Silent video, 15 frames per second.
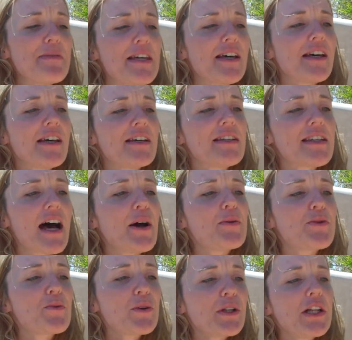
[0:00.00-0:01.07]
because I
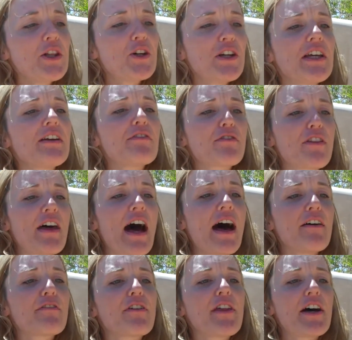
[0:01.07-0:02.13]
was really looking for
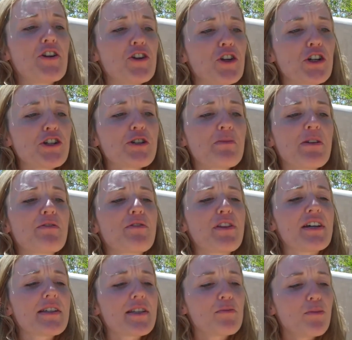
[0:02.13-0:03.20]
that, for that nourishment, for
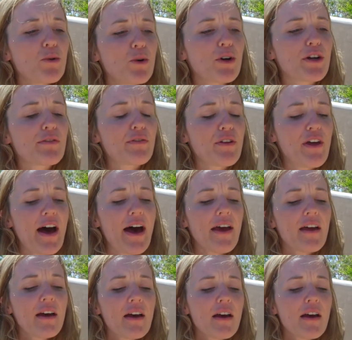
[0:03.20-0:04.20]
that support, for that,